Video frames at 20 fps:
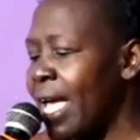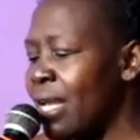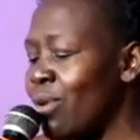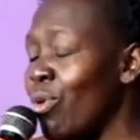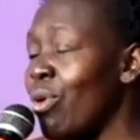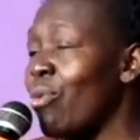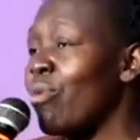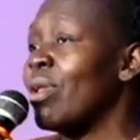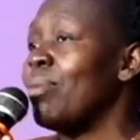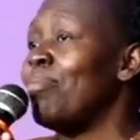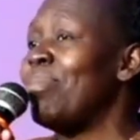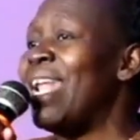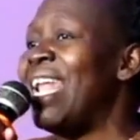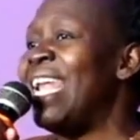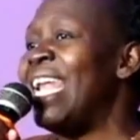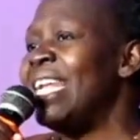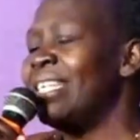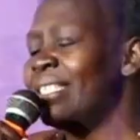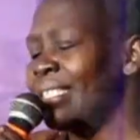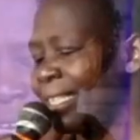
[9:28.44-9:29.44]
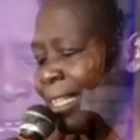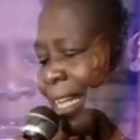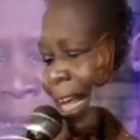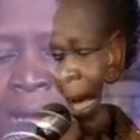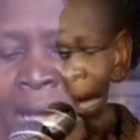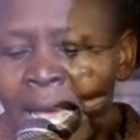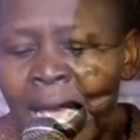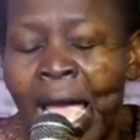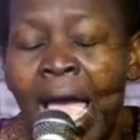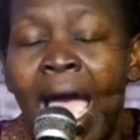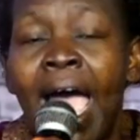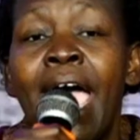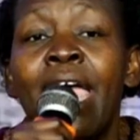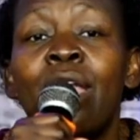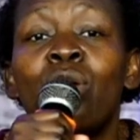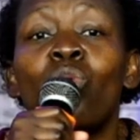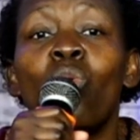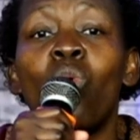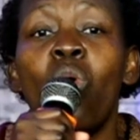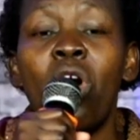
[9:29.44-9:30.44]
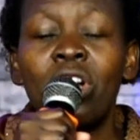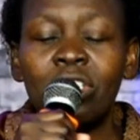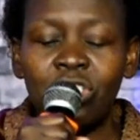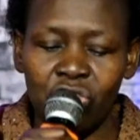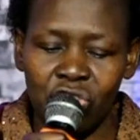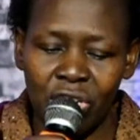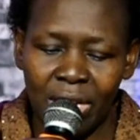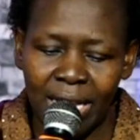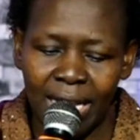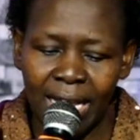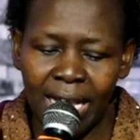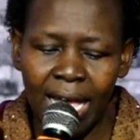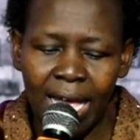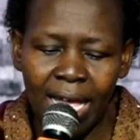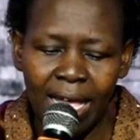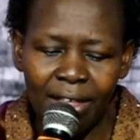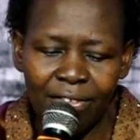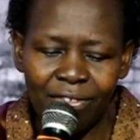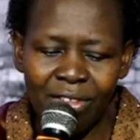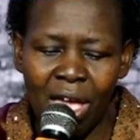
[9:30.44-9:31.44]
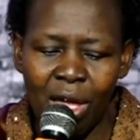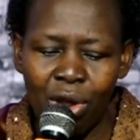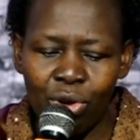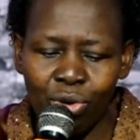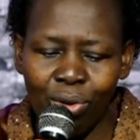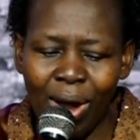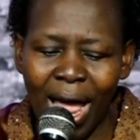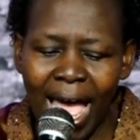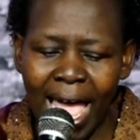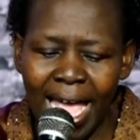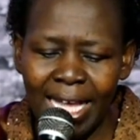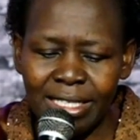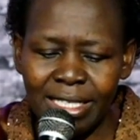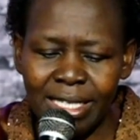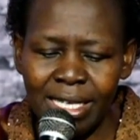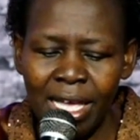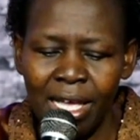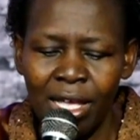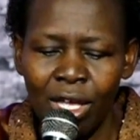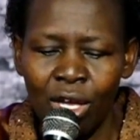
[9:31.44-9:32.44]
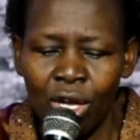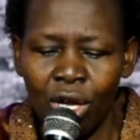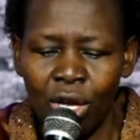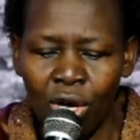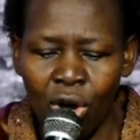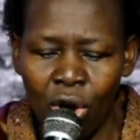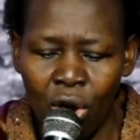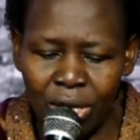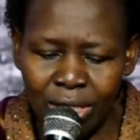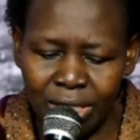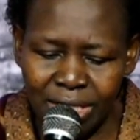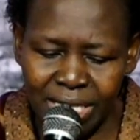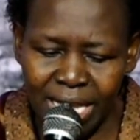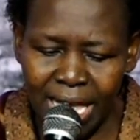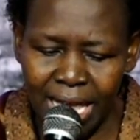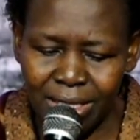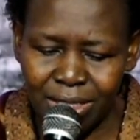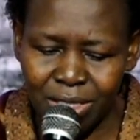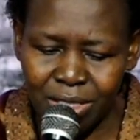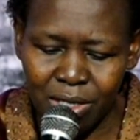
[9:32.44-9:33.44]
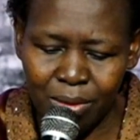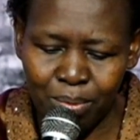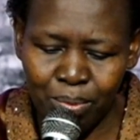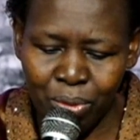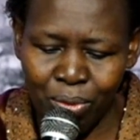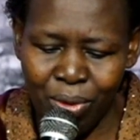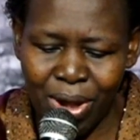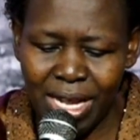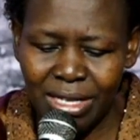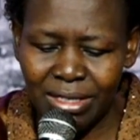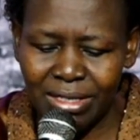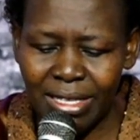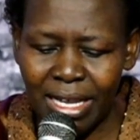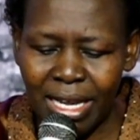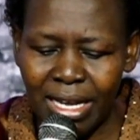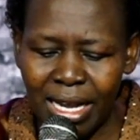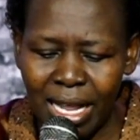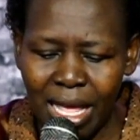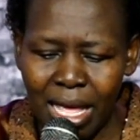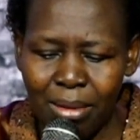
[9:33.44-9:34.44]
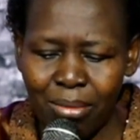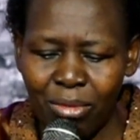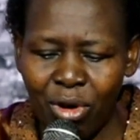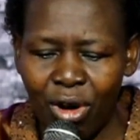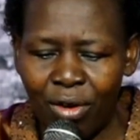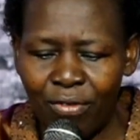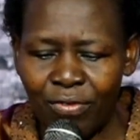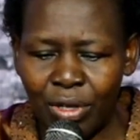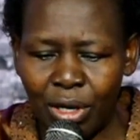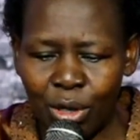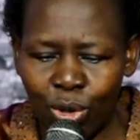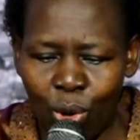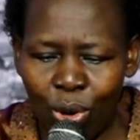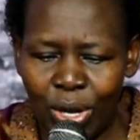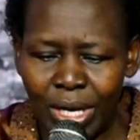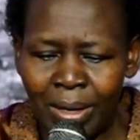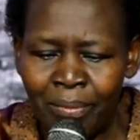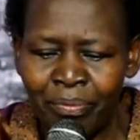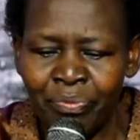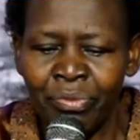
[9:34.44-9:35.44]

we will be listening and watching the right content. Praise the name of the Lord.